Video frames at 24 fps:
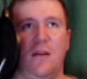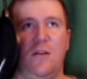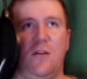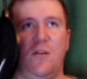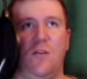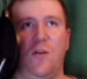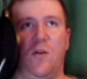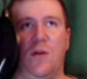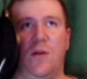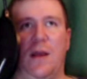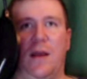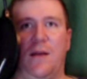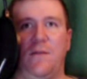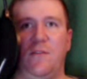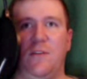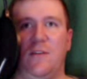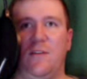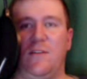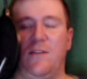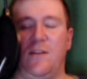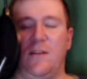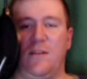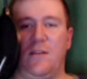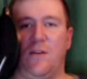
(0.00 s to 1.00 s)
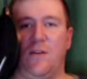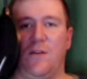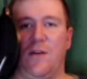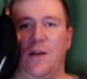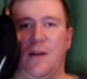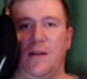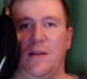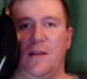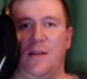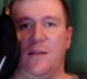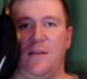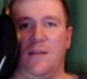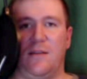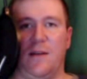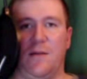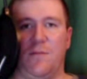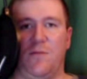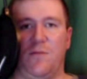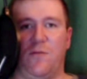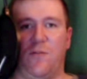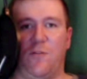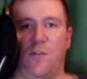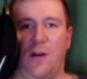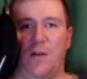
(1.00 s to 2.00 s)
don't have to sit there and
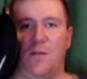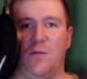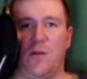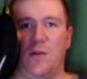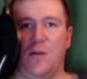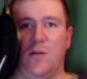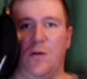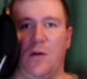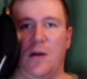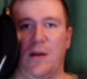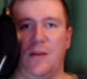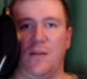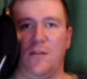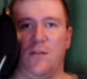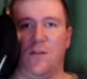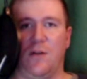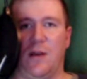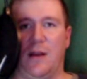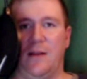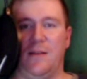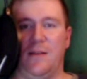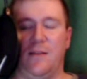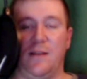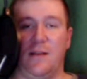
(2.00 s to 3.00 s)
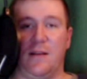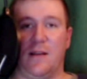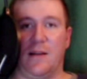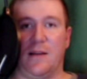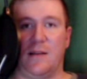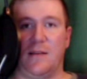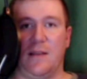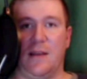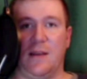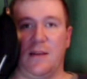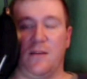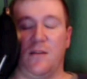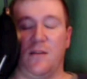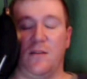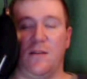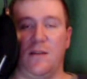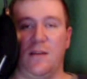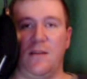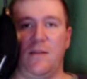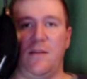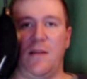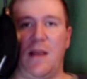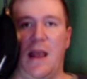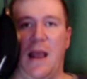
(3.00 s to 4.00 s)
accept friend requests or anything like this.
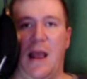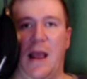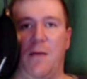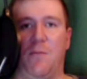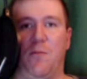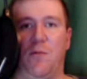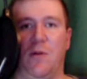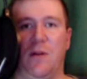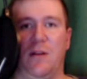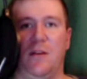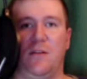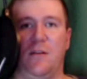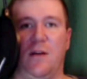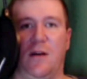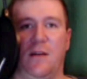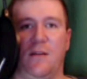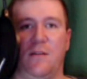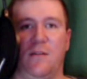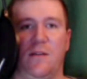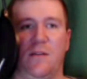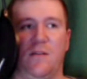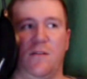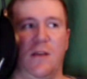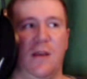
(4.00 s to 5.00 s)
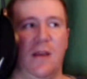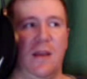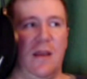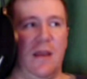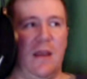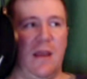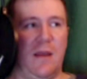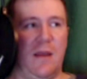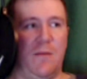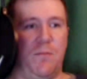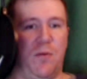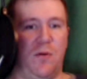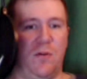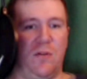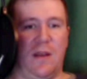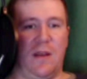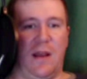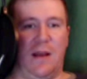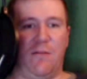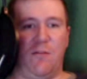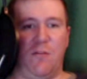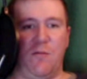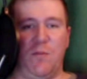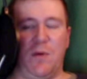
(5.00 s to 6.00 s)
This app, what it does is it puts
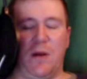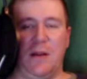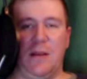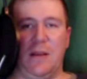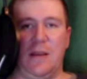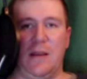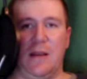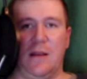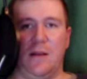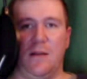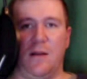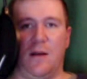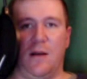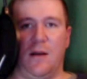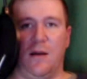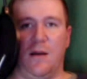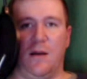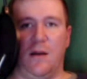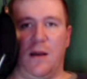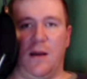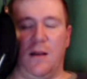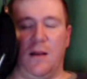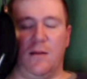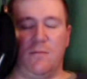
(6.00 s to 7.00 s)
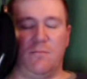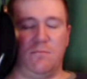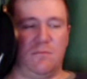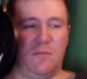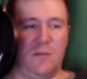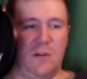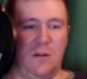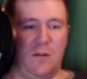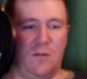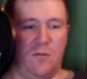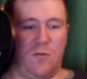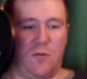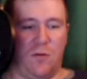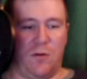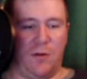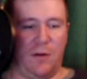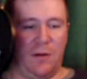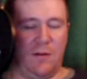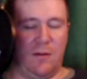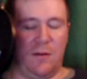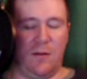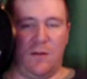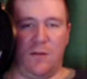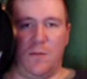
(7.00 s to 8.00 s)
everybody in a little query
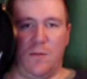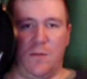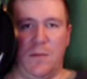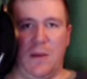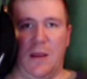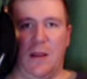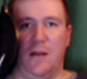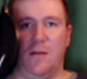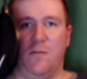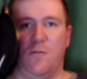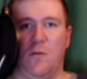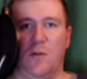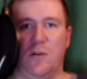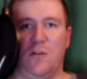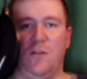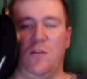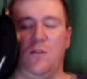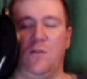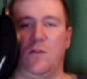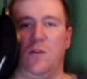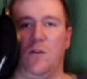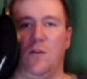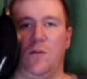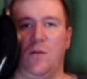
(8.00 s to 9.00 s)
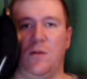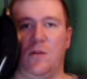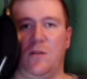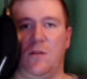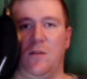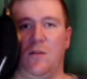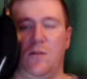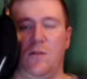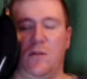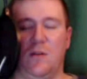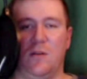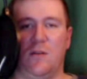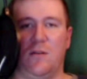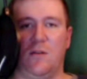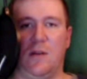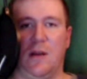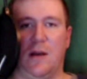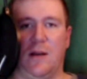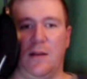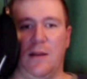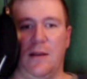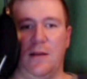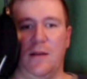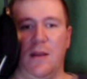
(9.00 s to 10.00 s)
system, and what you do is you just
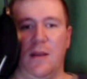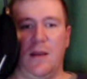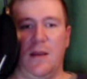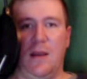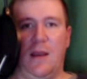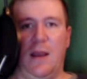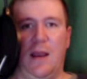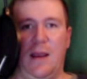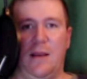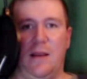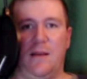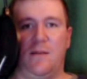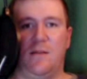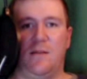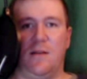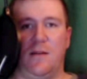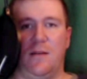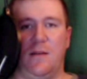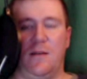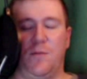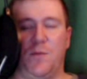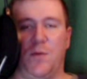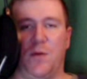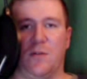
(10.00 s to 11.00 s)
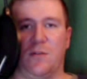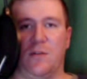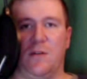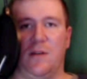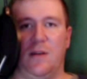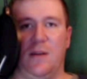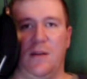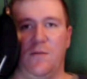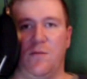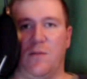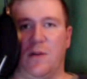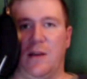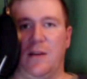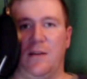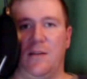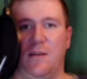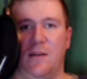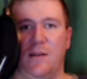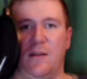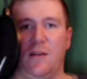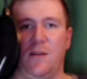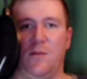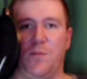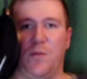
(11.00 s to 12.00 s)
tell it, hey, send this person an invite,
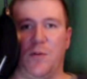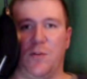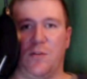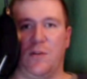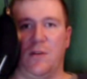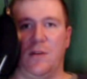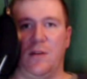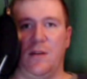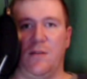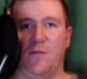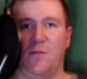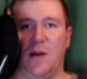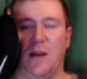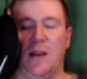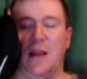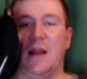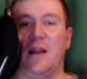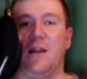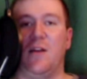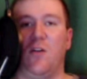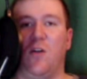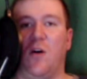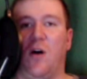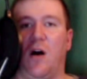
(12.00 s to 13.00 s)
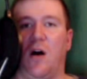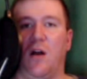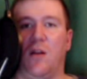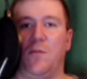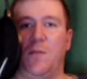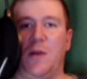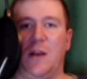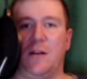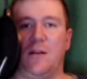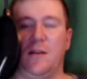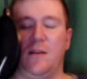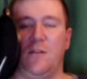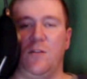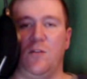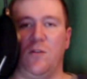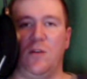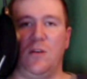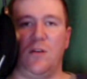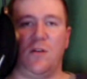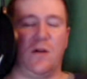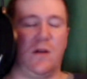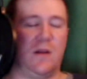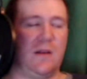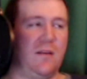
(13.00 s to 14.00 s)
send this person an invite, and it'll automatically do it.
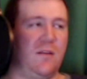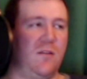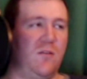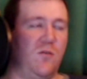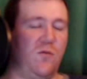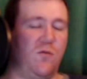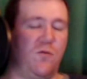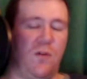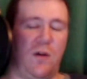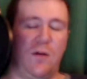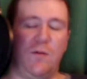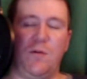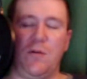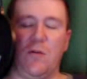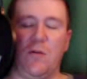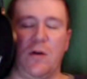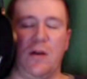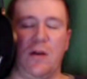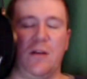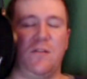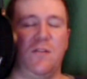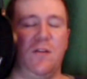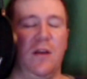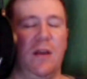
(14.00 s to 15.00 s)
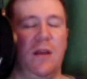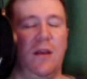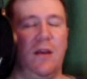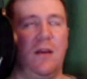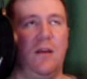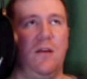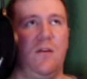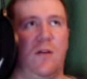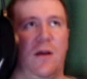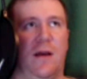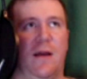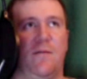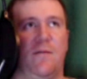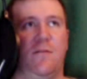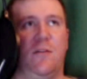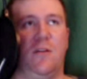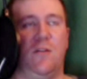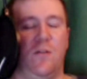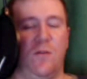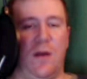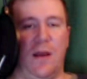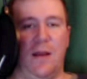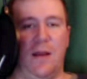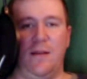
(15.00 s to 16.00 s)
You don't have to do friend requests, you don't have to
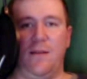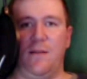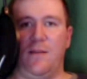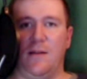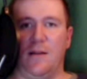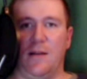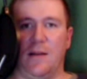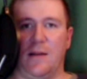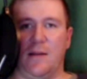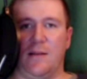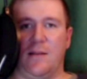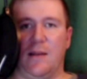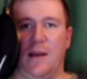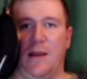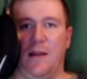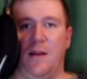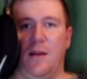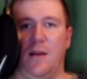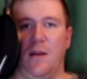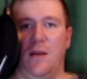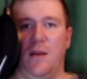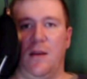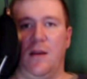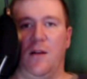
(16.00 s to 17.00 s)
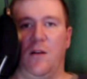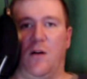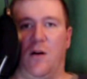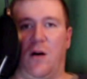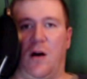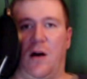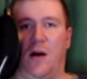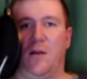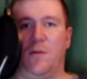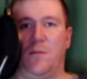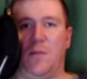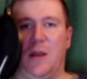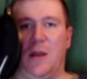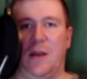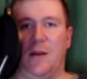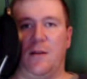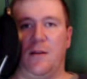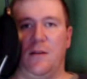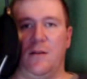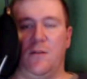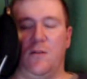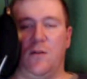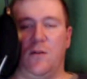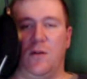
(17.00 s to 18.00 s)
do anything like that. It'll
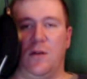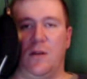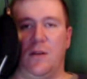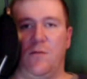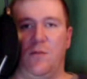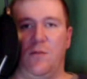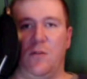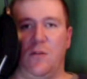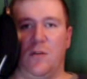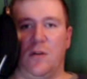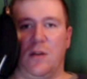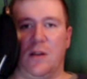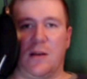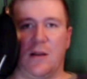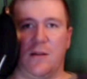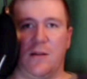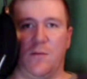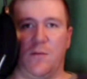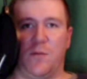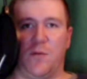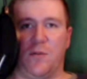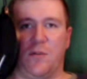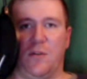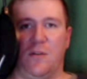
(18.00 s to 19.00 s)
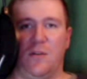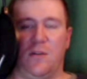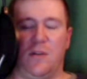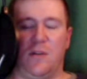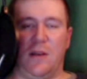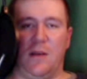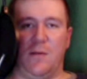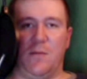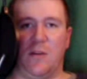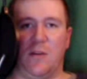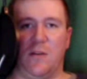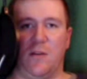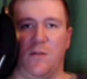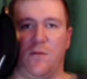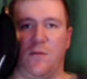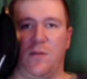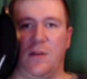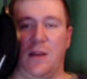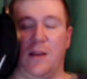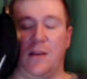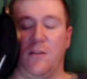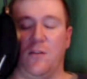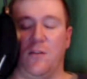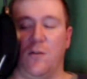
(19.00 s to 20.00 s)
automatically do it if you click on the person's name and stuff like
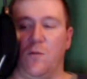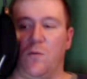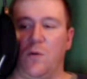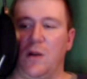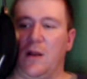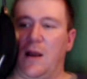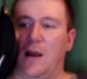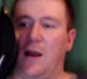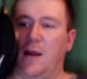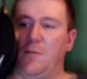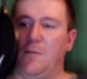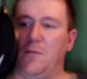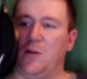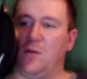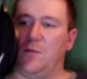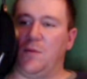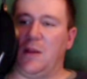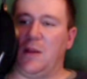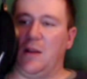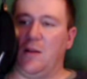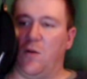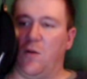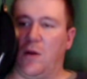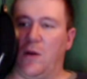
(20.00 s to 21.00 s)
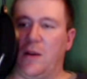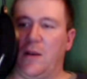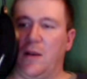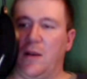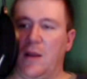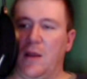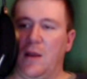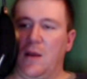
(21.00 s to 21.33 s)
that. So what I'm going to be doing